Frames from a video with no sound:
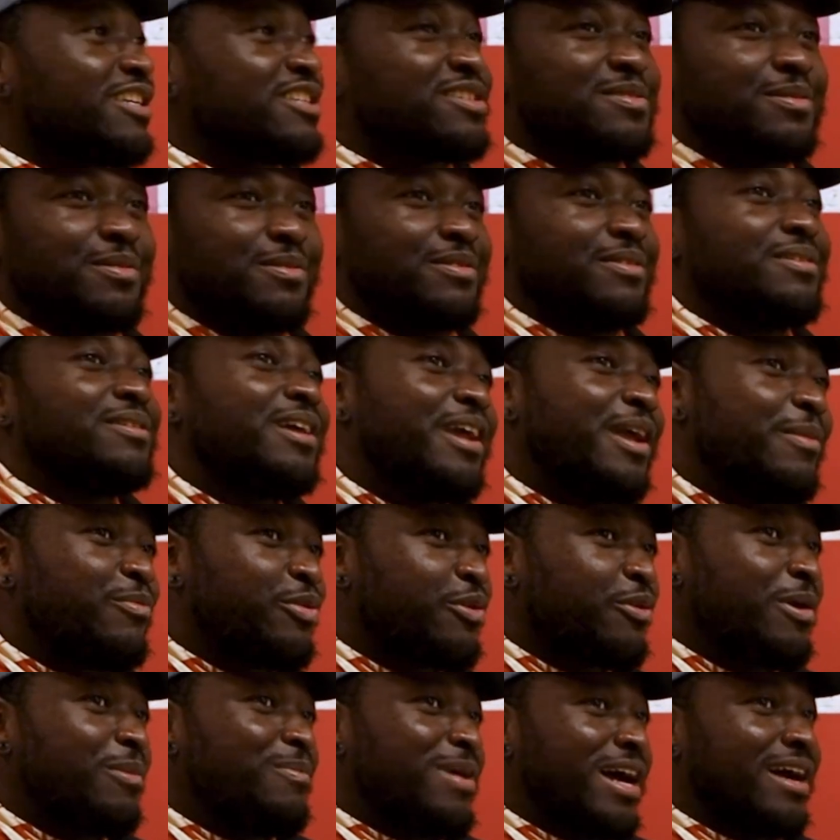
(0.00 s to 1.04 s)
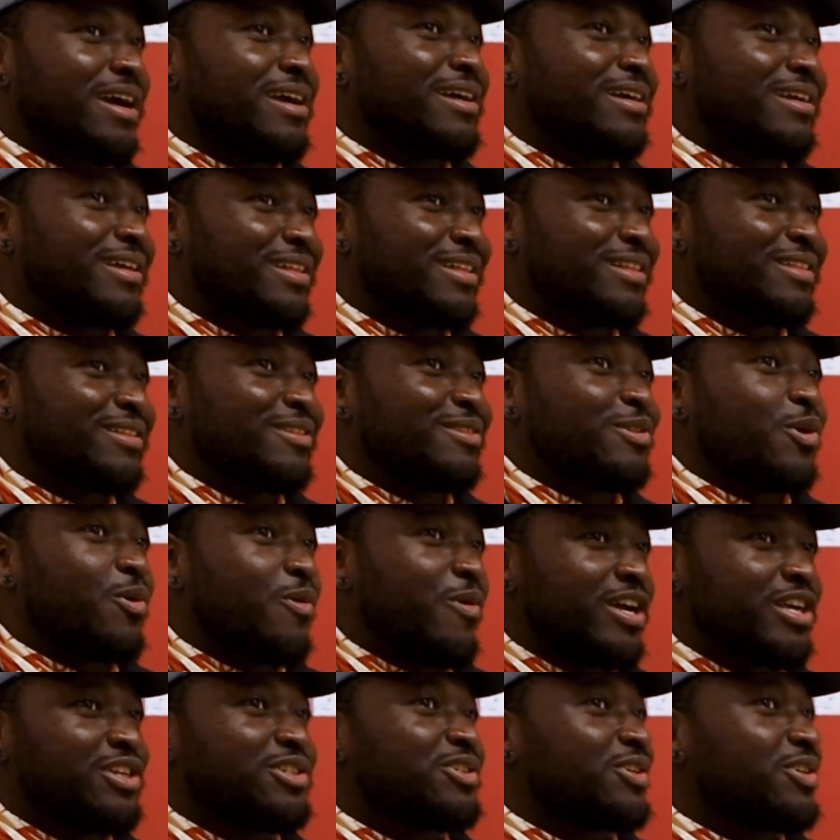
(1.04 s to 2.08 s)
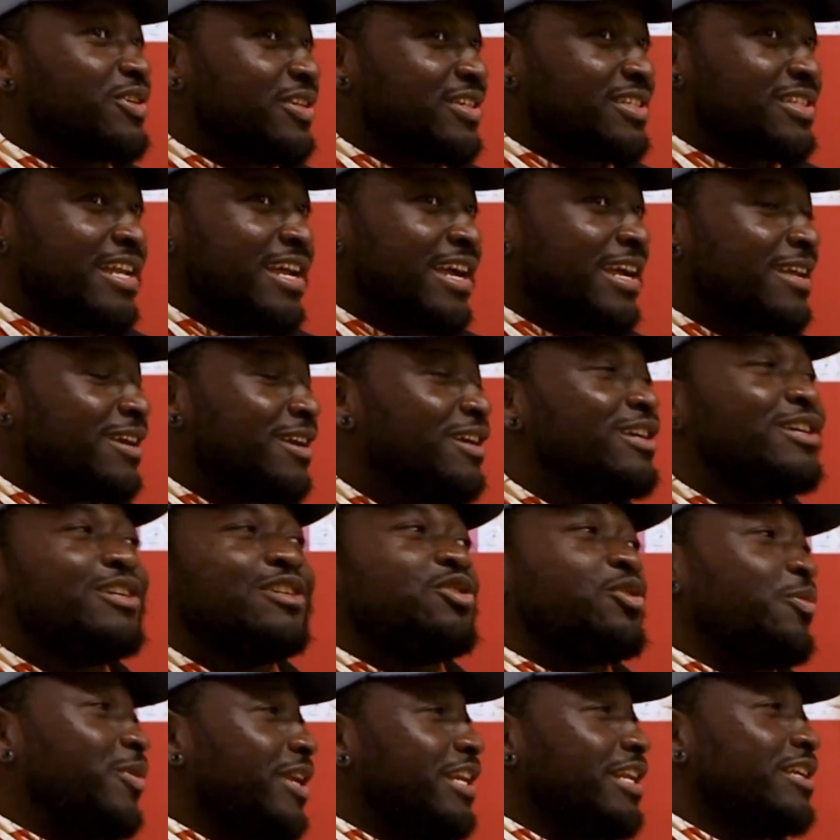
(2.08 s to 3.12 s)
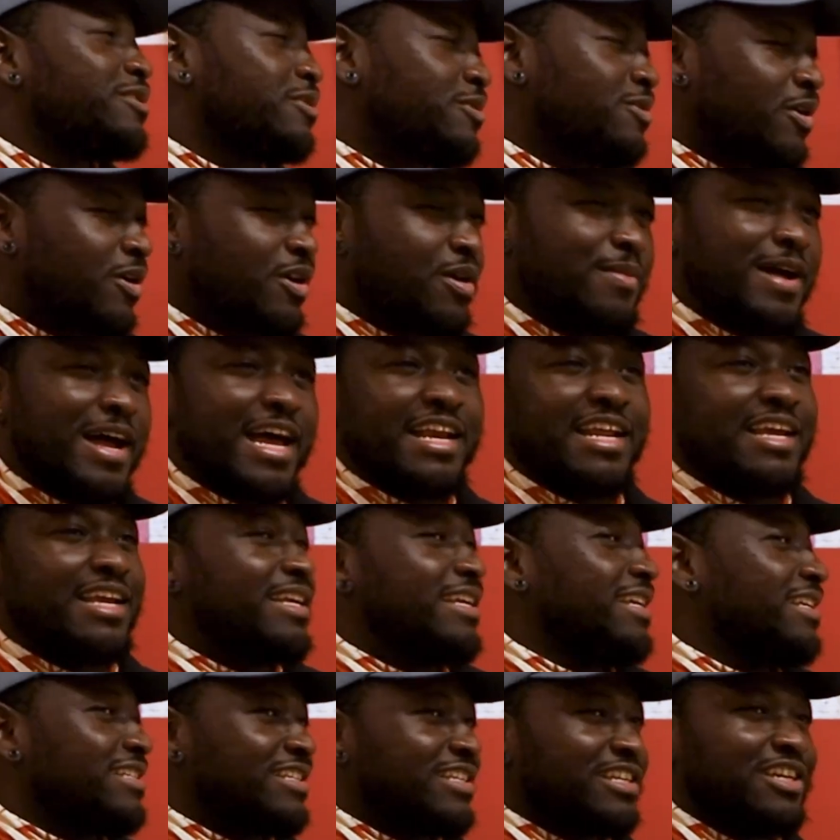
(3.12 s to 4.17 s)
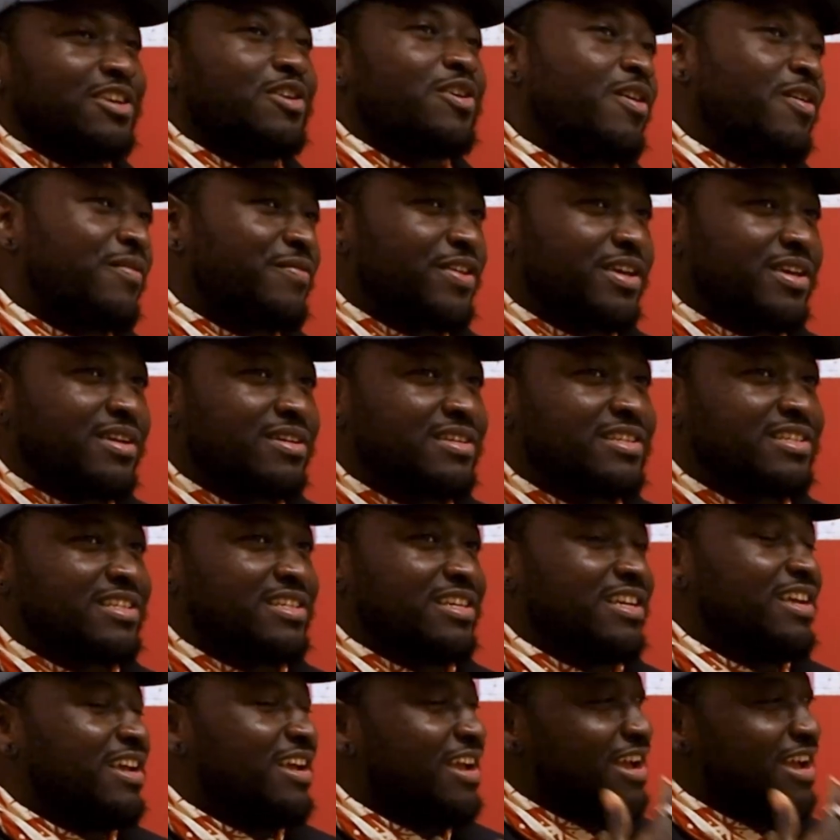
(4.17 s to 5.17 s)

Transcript: it's him throwing back the question is like, do we need to talk about it? Isn't it obvious?